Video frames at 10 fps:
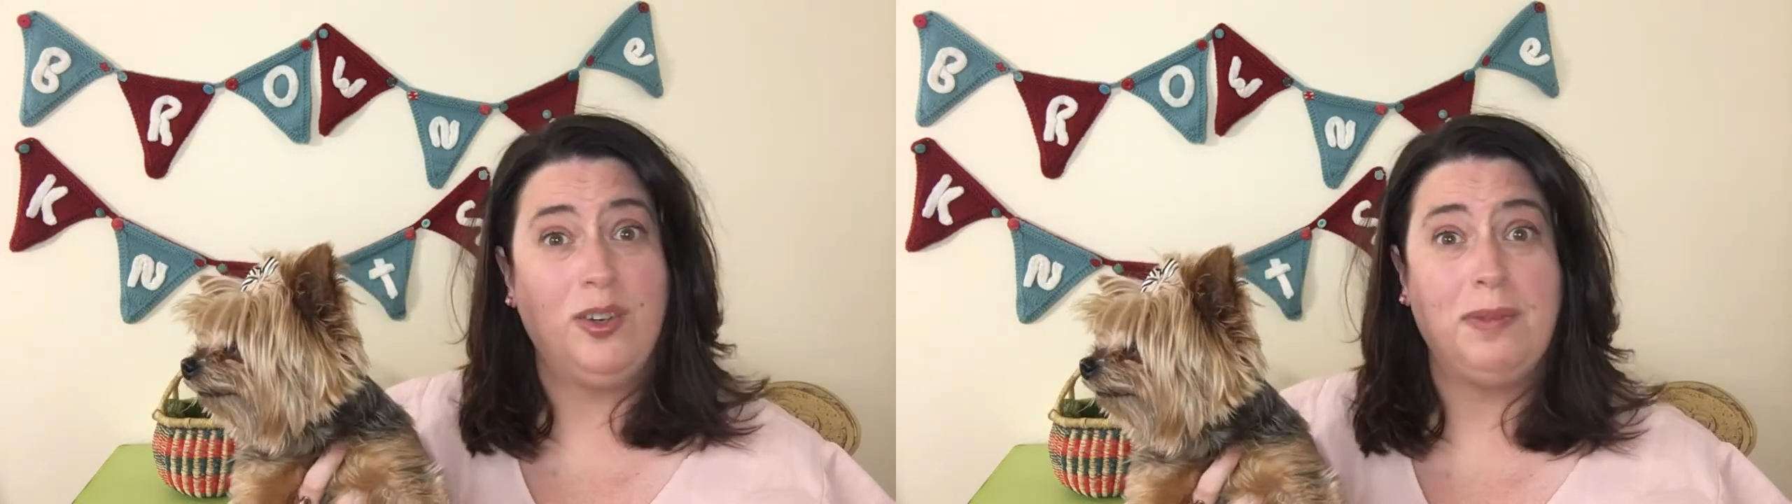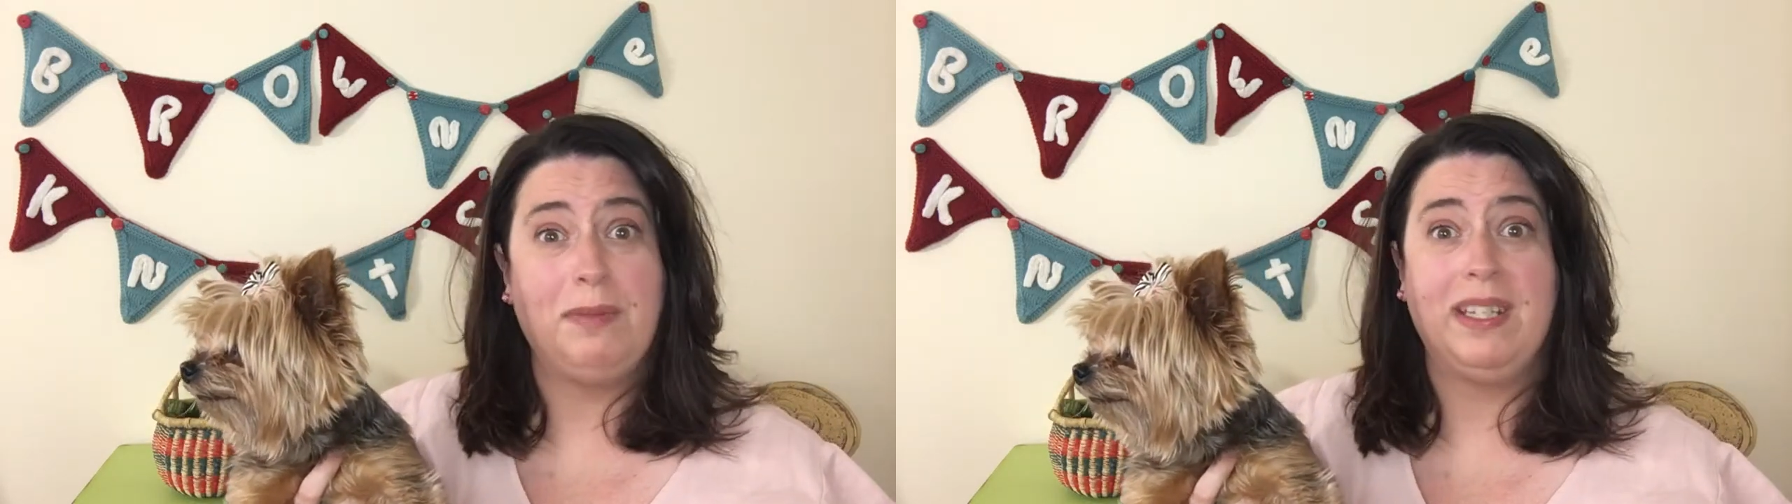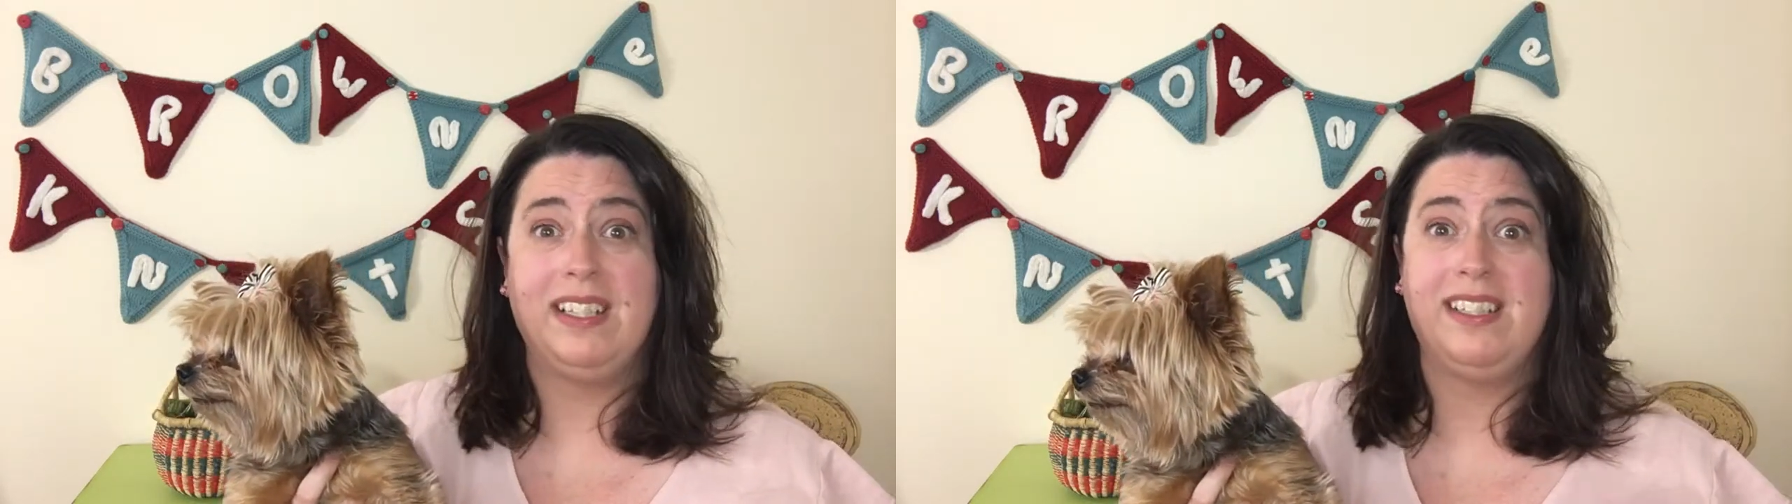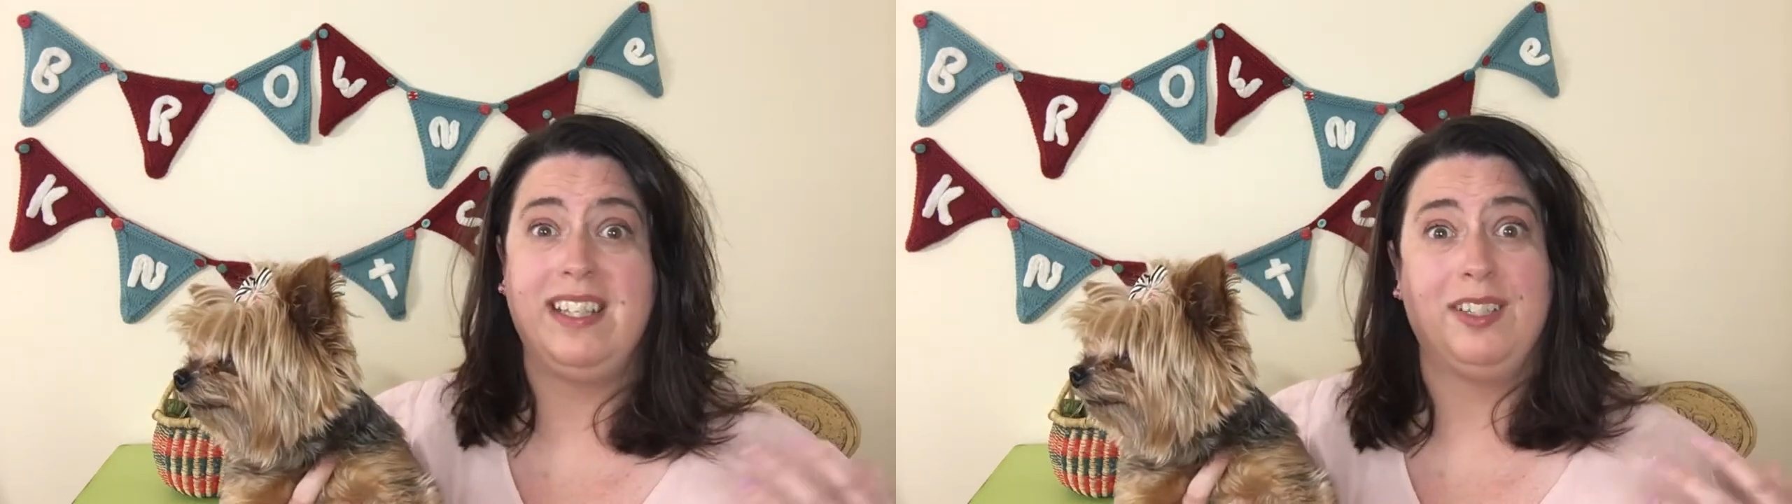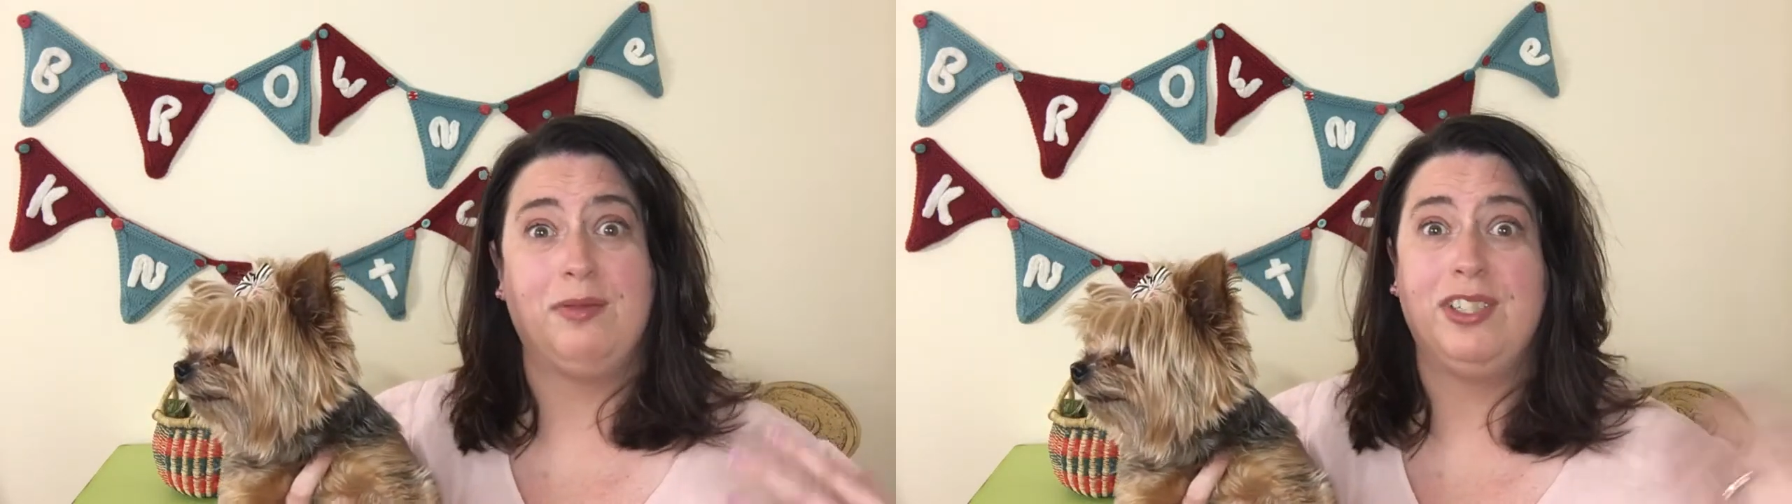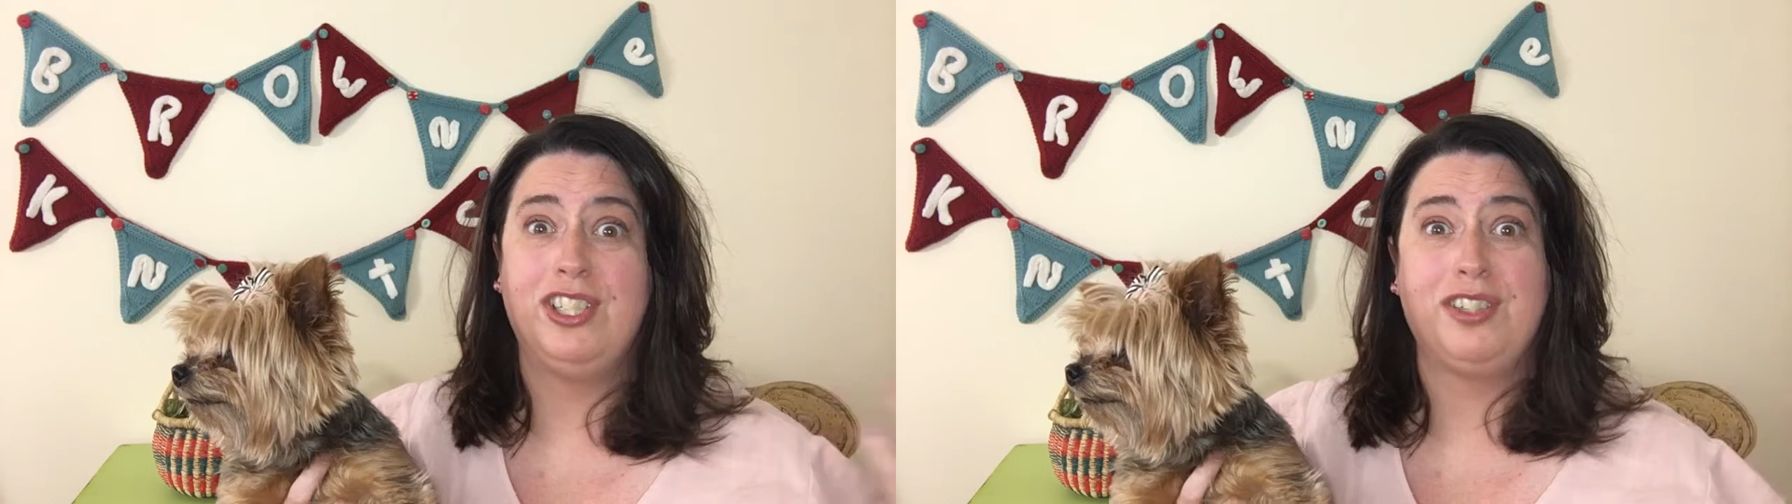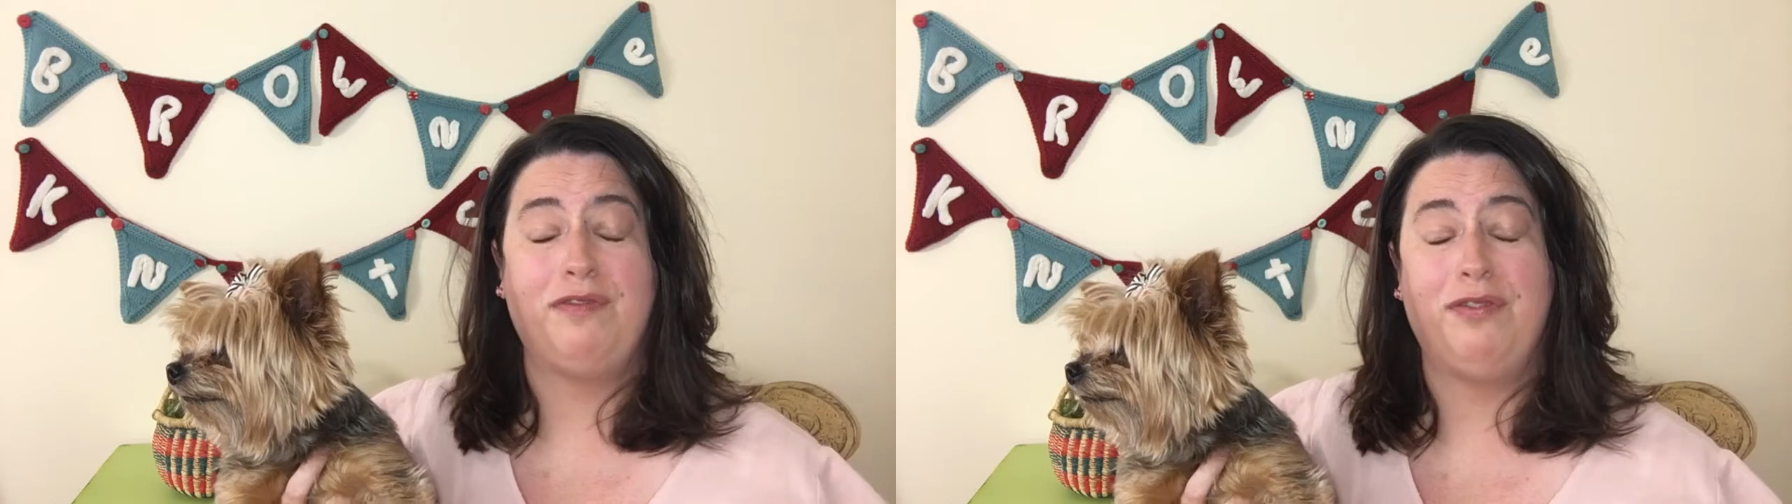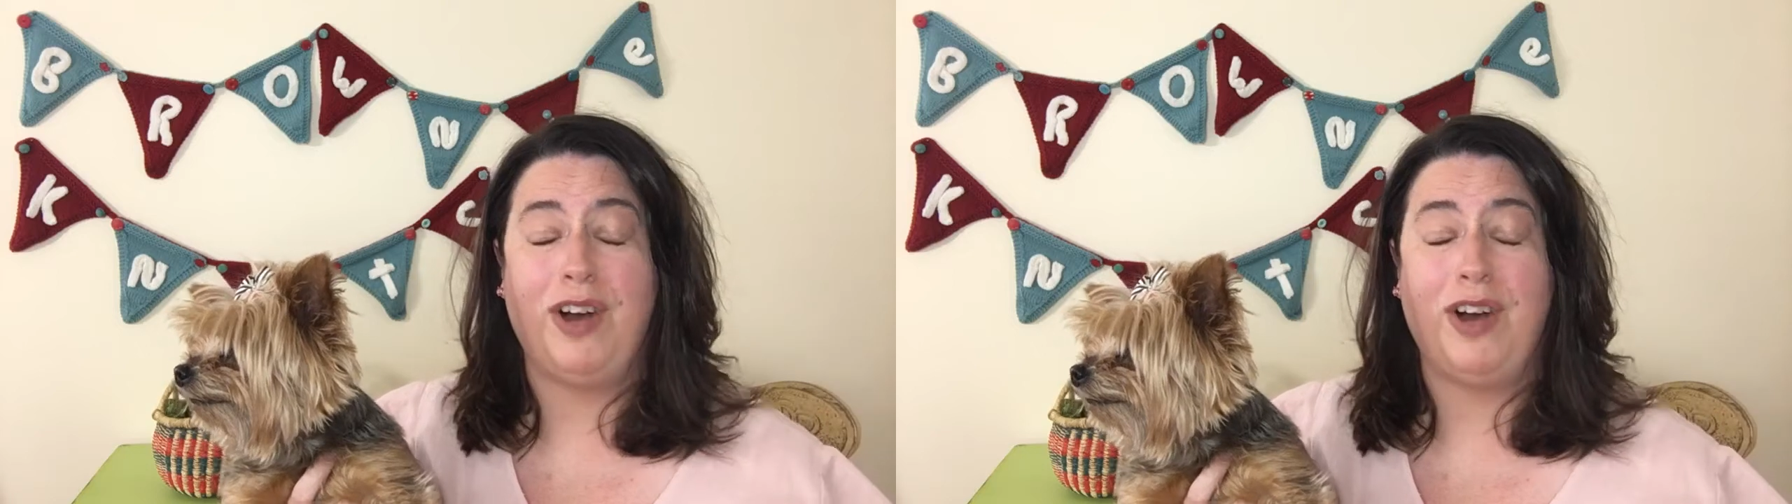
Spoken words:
me because things would just